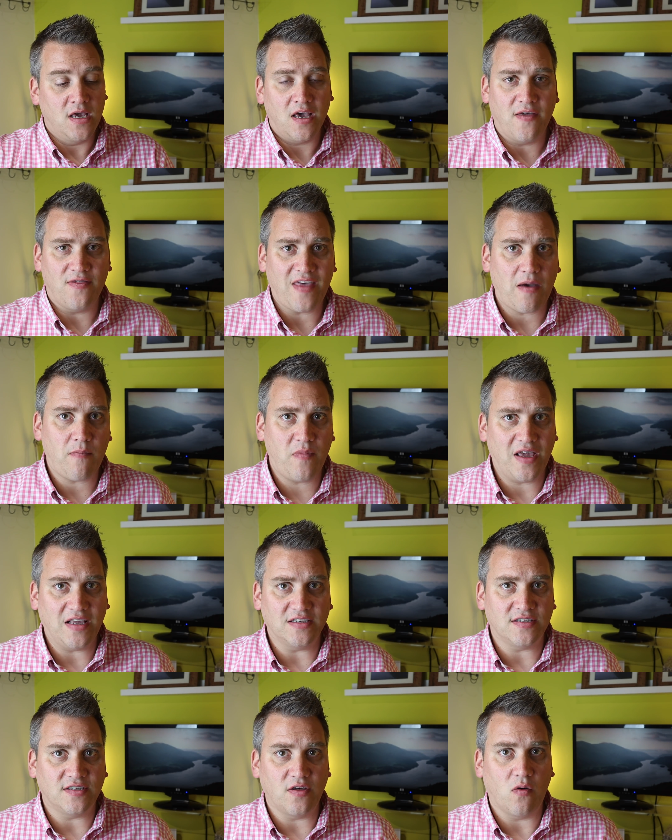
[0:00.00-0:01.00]
And that
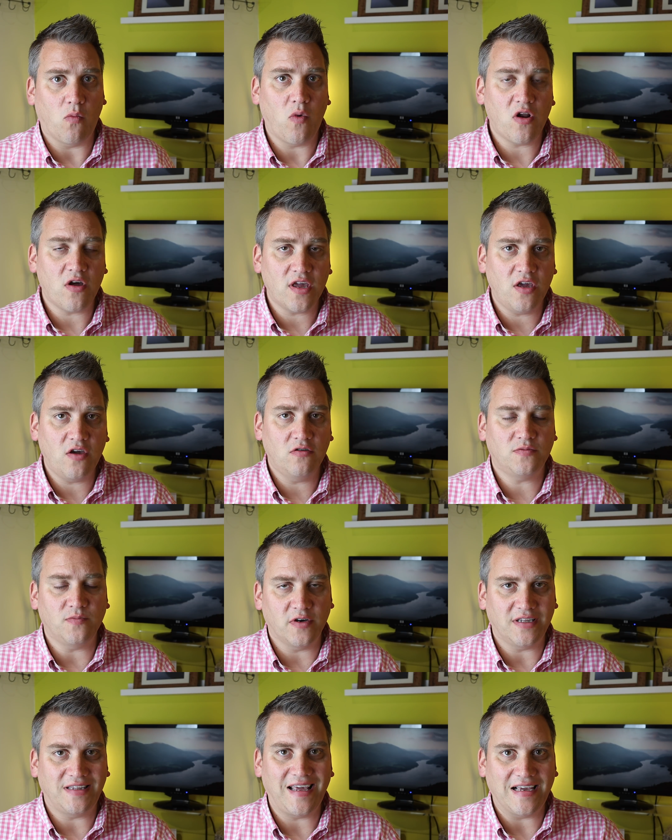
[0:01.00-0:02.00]
means that when I use
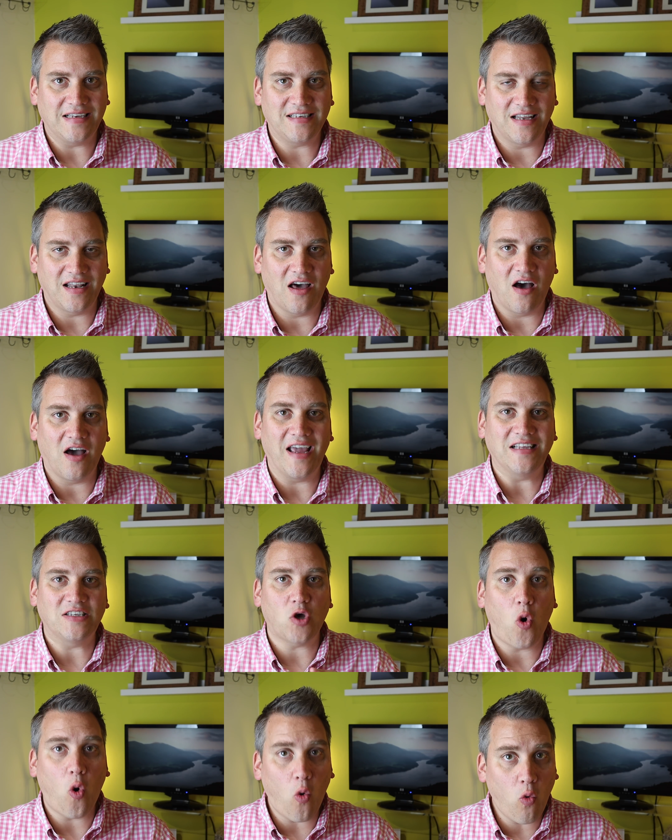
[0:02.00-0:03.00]
my DSLR,
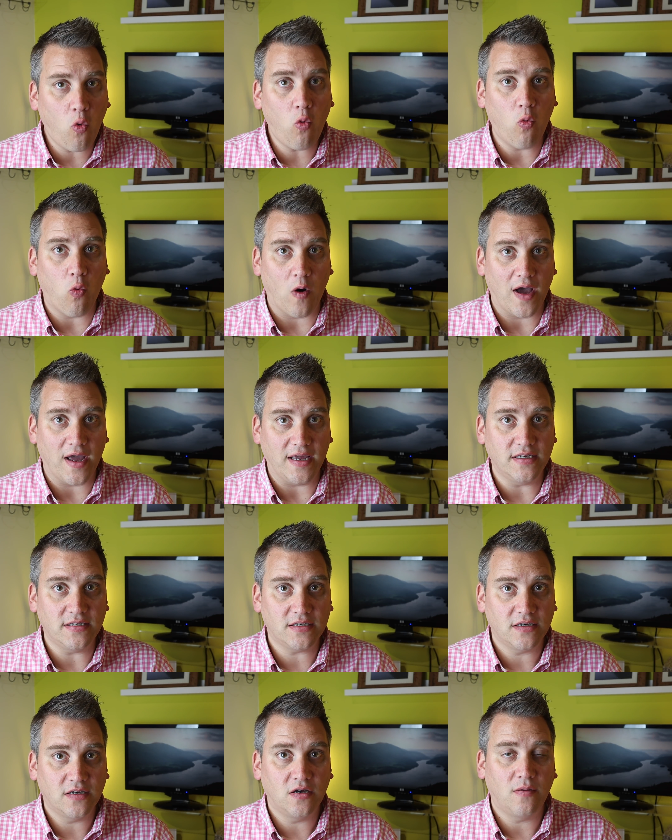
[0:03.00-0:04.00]
it's
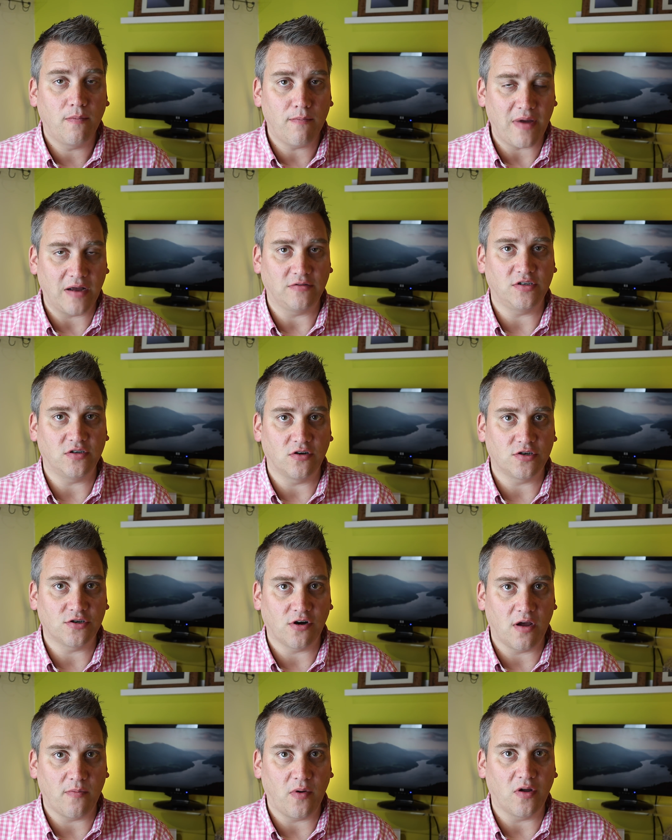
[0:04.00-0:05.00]
always mounted on a
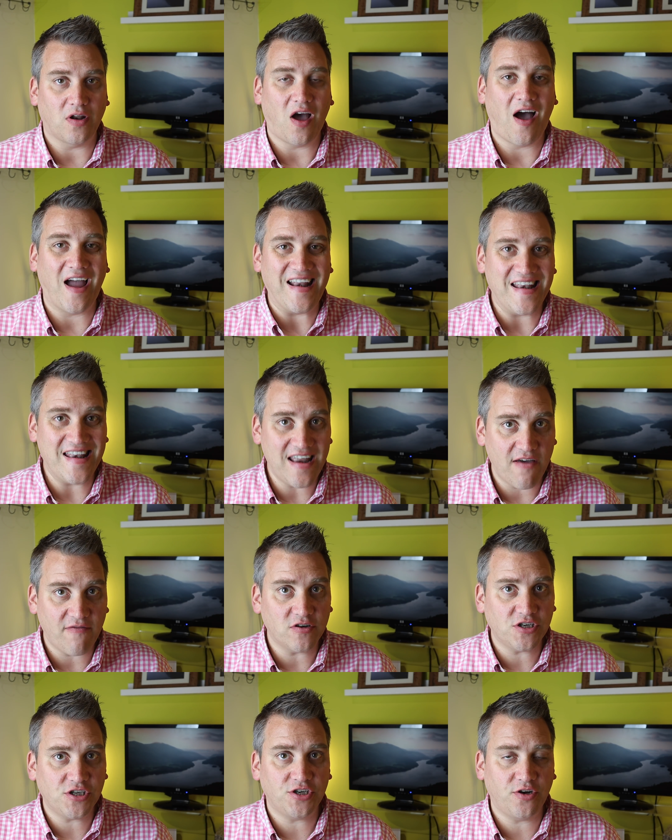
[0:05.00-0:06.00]
tripod. I
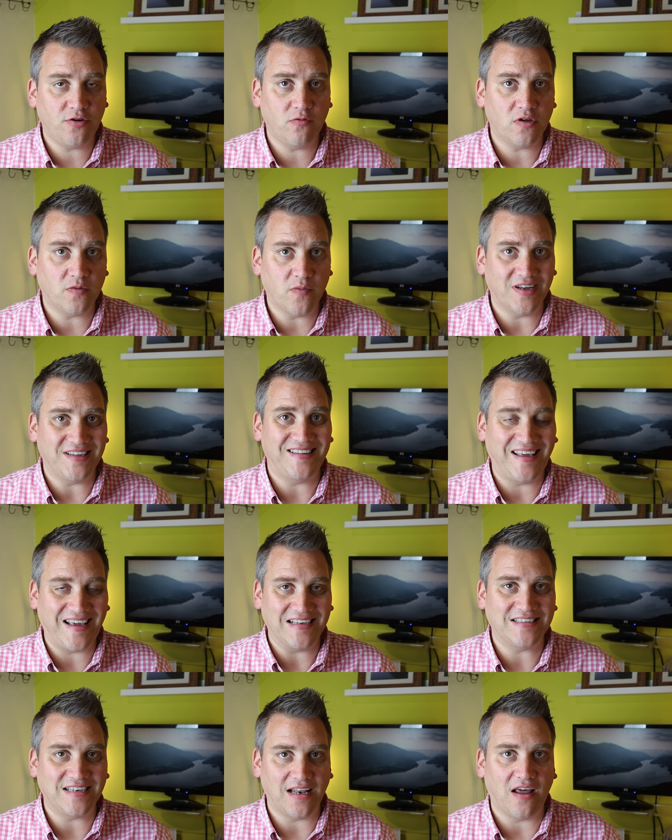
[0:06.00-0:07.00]
never shoot with my
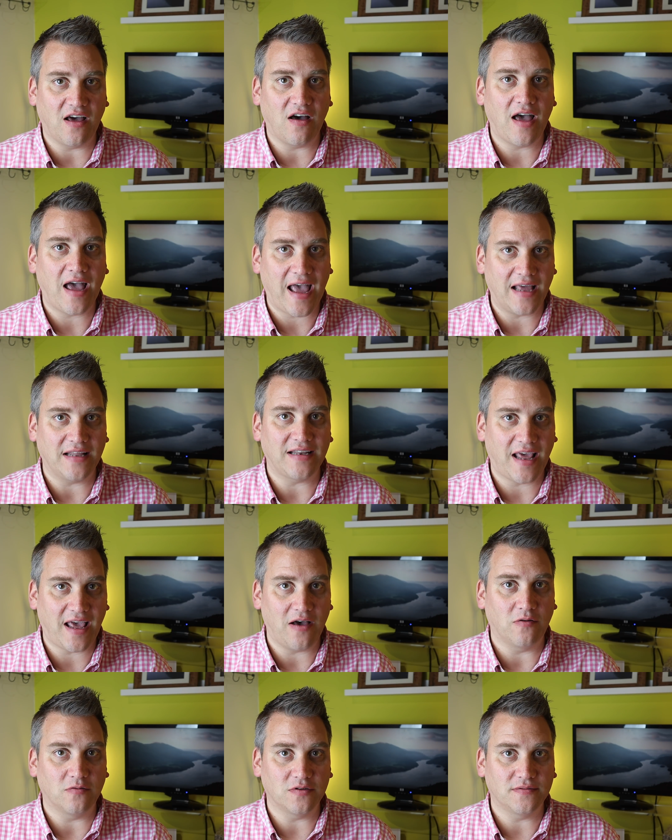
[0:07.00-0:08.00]
DSLR
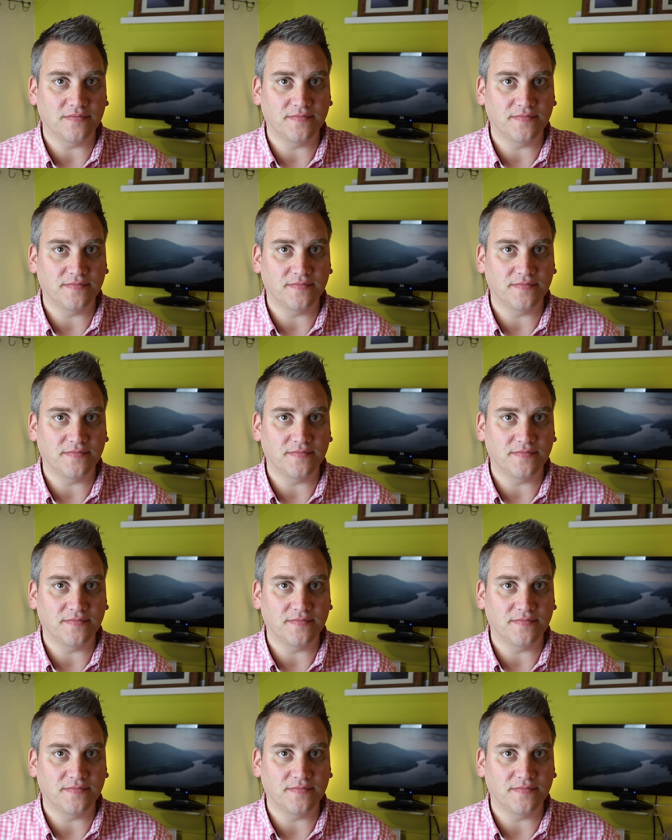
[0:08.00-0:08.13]
handheld.